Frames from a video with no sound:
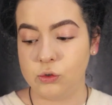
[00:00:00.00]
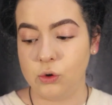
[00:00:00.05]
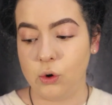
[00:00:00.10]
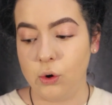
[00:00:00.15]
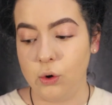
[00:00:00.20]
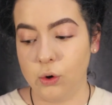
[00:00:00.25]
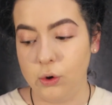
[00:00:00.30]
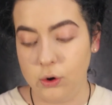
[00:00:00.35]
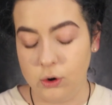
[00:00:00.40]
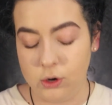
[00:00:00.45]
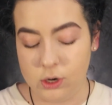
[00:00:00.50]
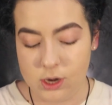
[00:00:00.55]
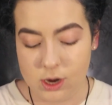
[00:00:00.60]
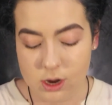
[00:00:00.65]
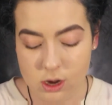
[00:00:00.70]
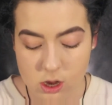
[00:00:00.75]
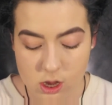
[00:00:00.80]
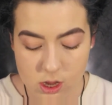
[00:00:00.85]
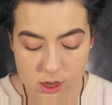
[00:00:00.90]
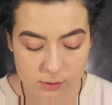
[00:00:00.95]
So
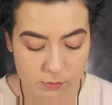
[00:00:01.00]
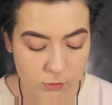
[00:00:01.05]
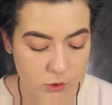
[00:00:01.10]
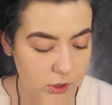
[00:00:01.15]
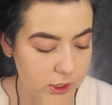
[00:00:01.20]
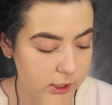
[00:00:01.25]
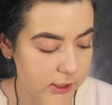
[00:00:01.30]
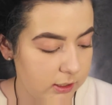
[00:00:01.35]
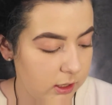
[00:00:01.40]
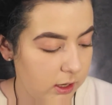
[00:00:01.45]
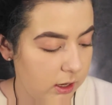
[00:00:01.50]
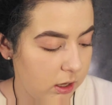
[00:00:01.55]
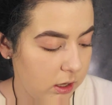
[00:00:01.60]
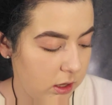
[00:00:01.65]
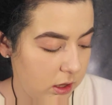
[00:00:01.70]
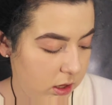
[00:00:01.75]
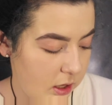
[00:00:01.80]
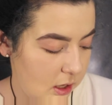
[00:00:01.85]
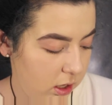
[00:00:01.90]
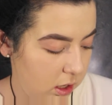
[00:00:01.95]
now I'm going to take
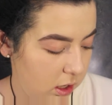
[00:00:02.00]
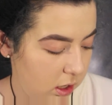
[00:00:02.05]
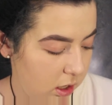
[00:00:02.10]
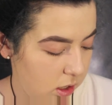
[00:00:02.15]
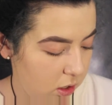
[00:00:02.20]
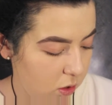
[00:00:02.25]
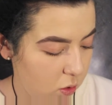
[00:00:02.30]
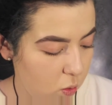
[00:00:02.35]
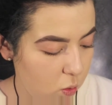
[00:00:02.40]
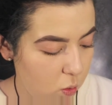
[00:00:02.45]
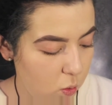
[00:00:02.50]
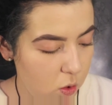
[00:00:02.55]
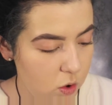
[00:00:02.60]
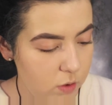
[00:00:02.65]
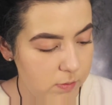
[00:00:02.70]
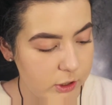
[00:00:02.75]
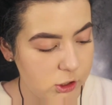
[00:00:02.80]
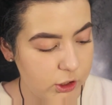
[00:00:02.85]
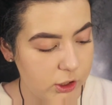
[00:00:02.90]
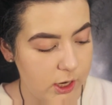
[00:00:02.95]
the
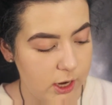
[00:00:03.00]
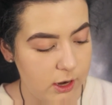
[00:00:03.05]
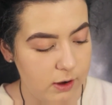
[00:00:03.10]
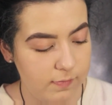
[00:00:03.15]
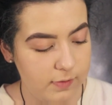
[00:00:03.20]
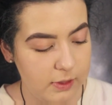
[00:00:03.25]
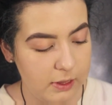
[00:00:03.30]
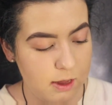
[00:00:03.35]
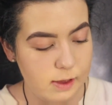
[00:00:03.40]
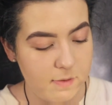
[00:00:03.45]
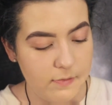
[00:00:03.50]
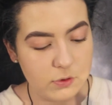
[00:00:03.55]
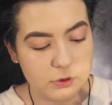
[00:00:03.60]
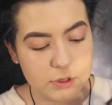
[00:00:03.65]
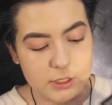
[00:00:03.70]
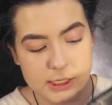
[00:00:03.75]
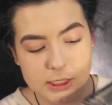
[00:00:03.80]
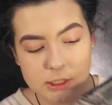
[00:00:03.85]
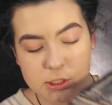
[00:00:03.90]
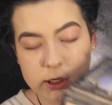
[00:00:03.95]
warmer shade of the Kat
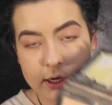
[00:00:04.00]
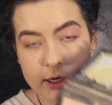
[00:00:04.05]
Von D